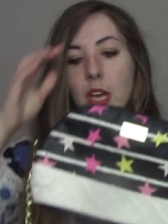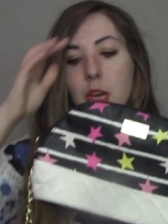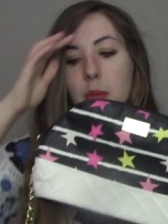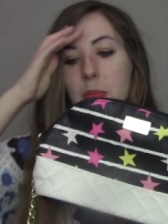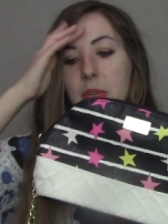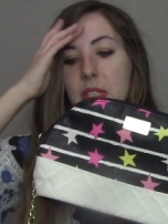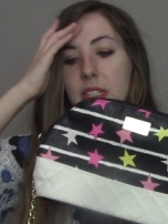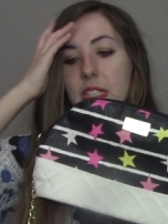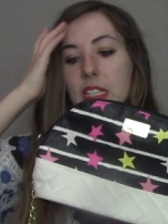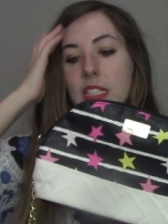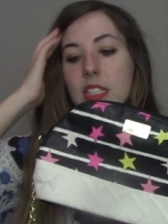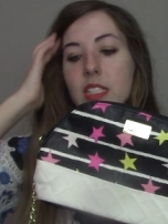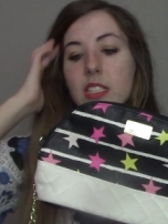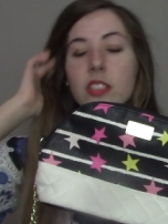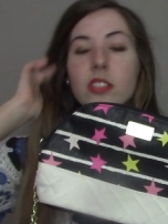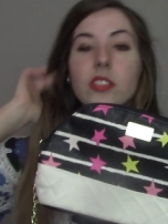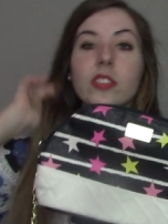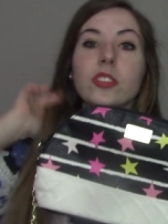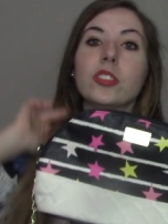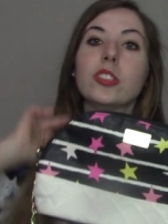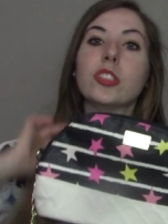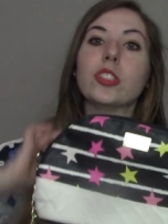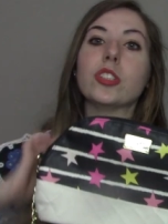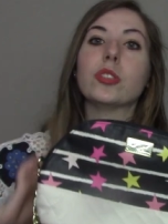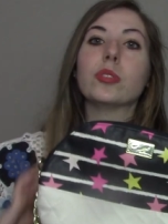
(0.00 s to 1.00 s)
but they still
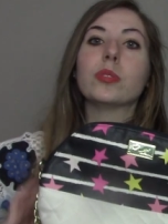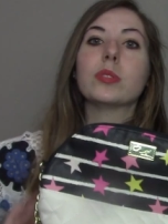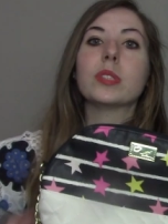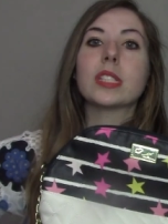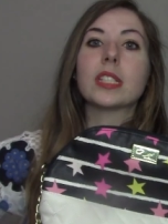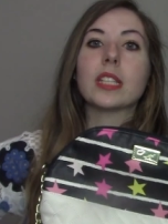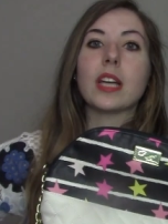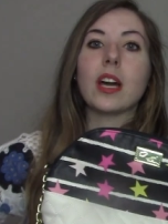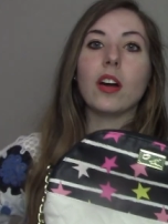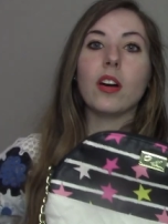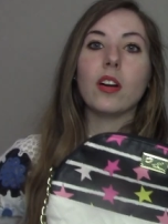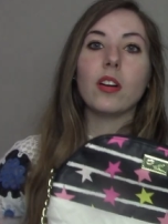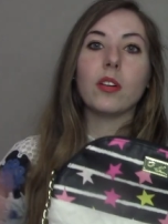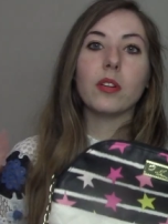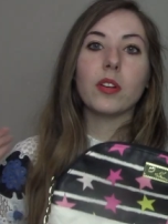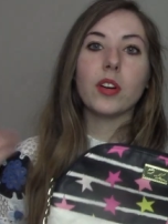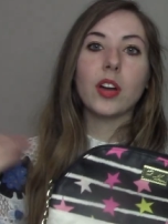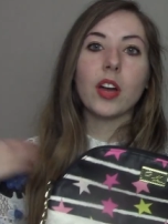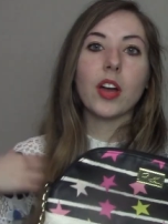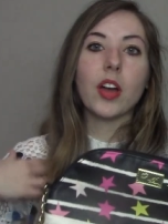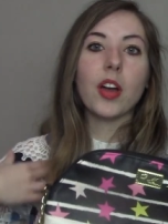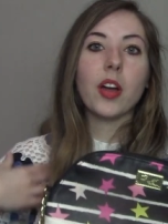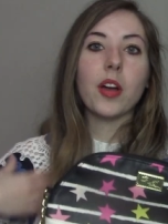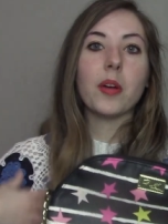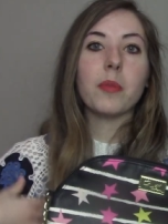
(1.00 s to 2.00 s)
do sell
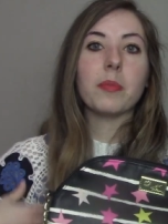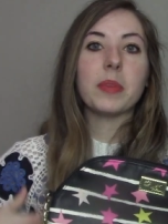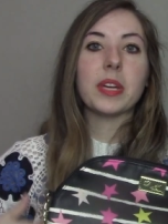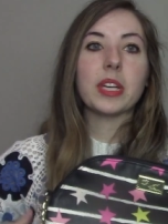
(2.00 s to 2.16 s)
um,